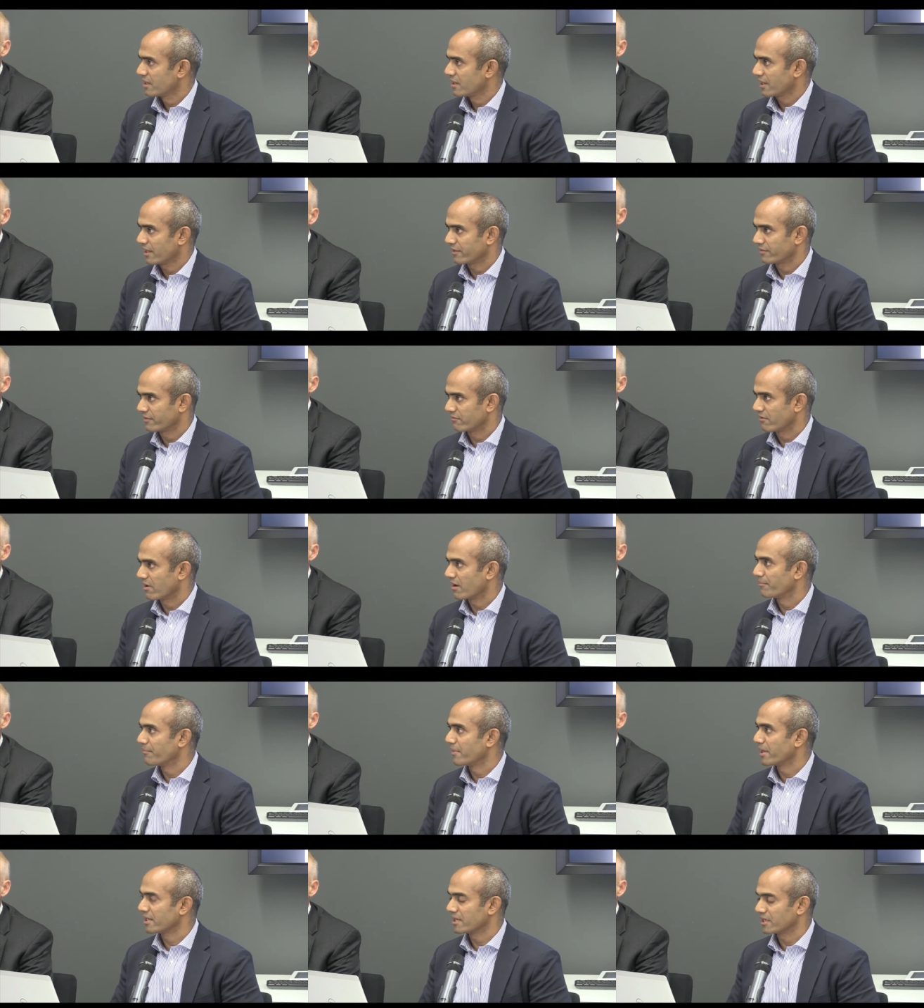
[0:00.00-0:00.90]
And there are
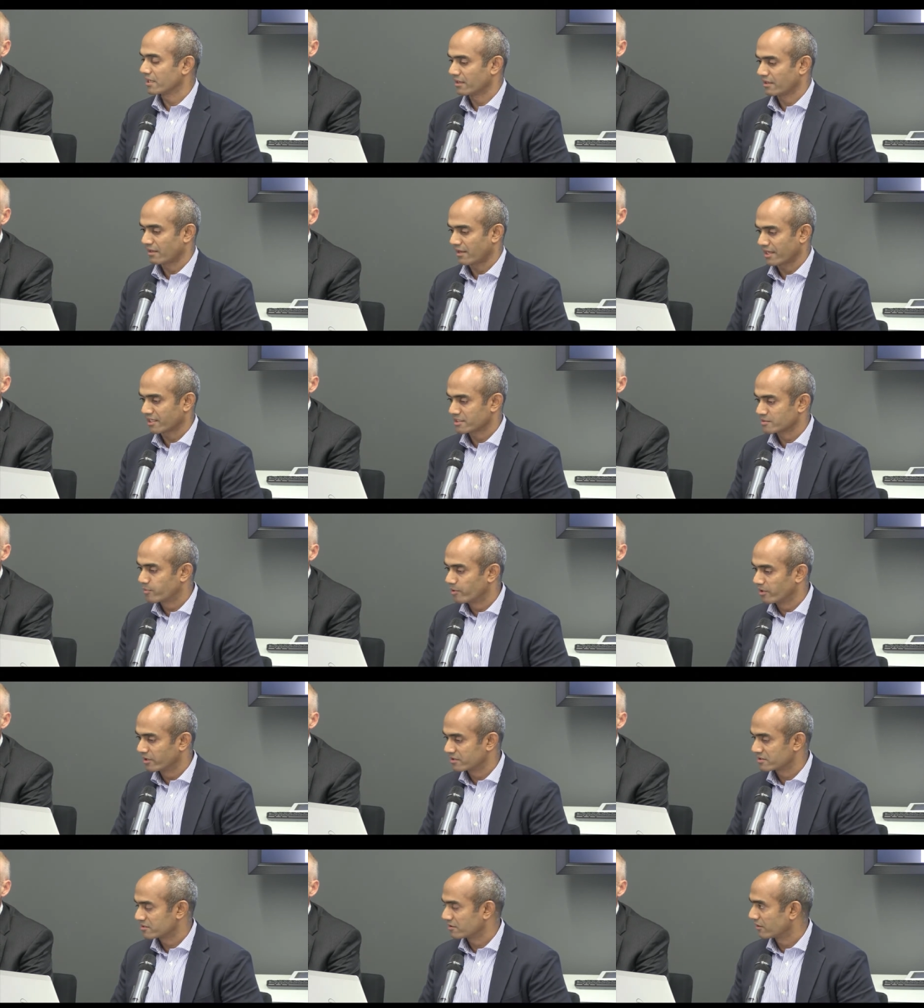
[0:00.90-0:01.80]
many
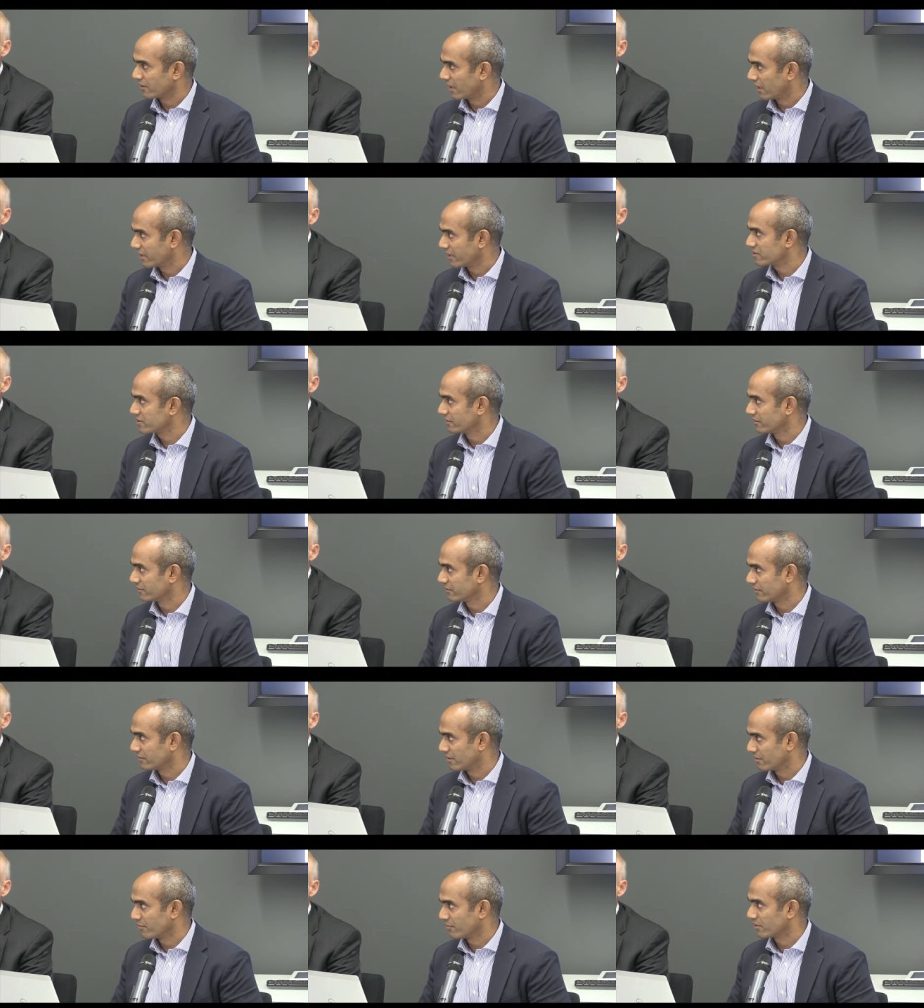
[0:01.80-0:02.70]
experts on elections
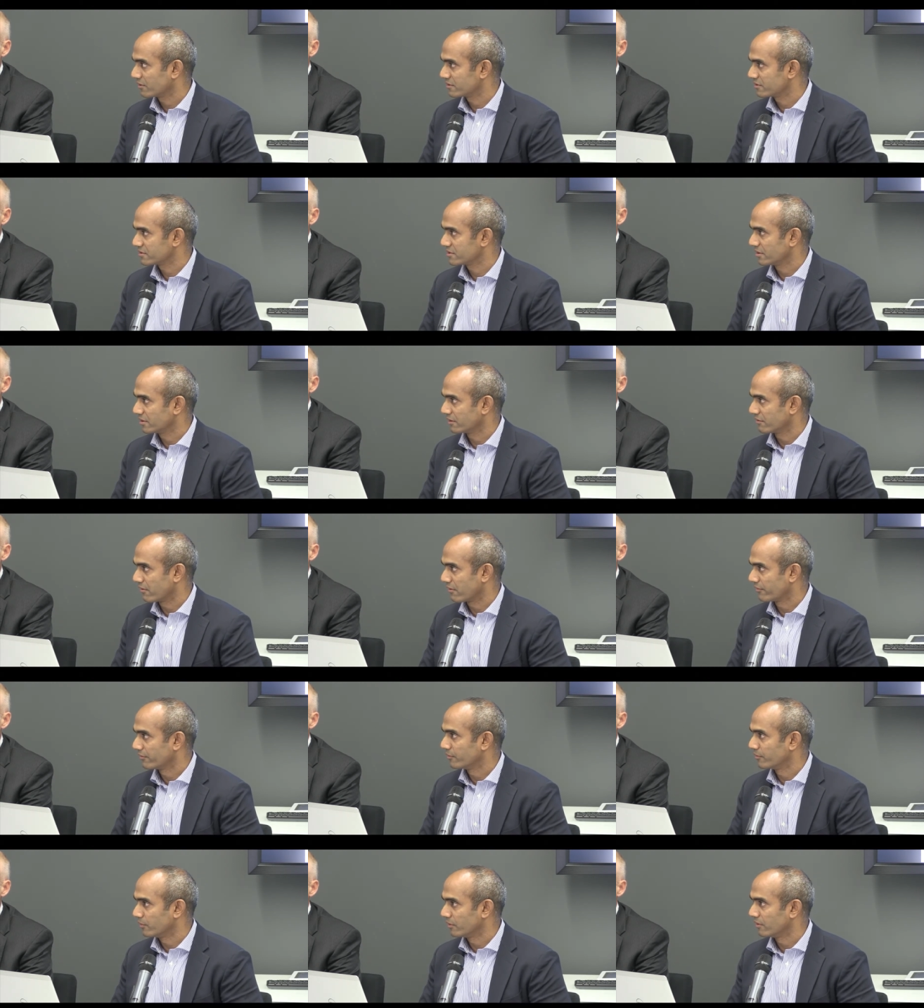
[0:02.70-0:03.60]
and democracy
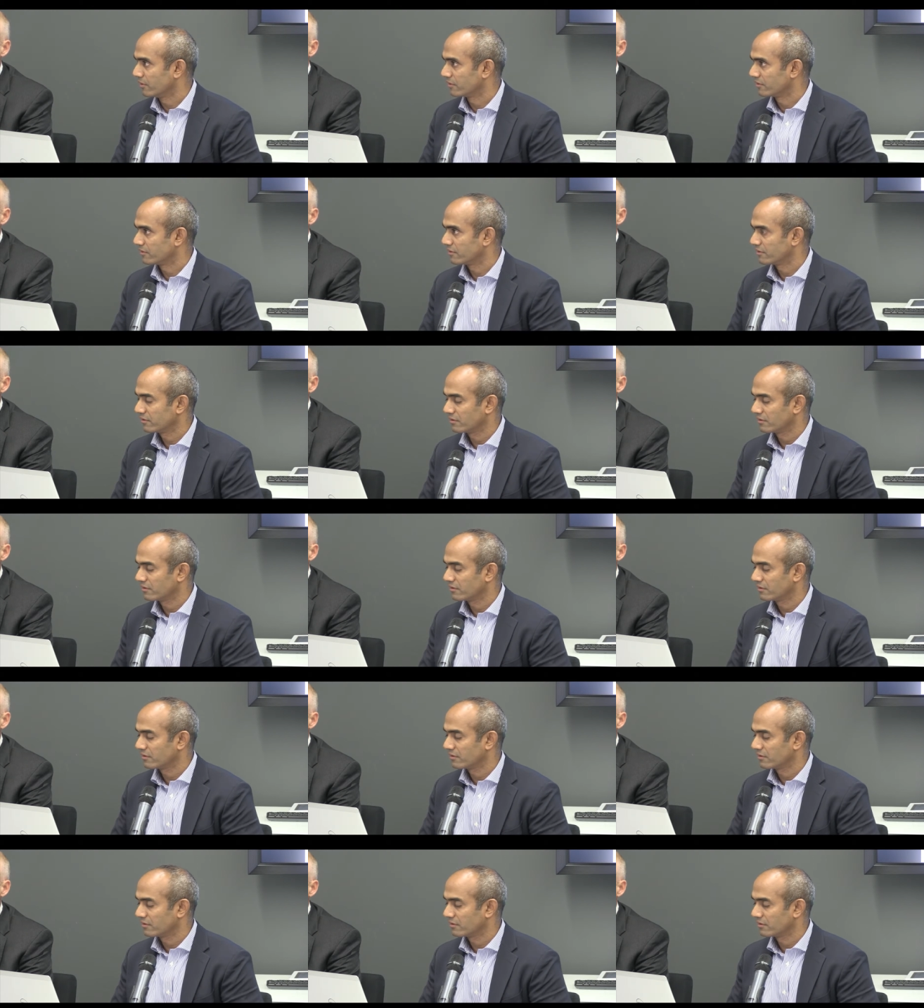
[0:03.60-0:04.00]
around the world.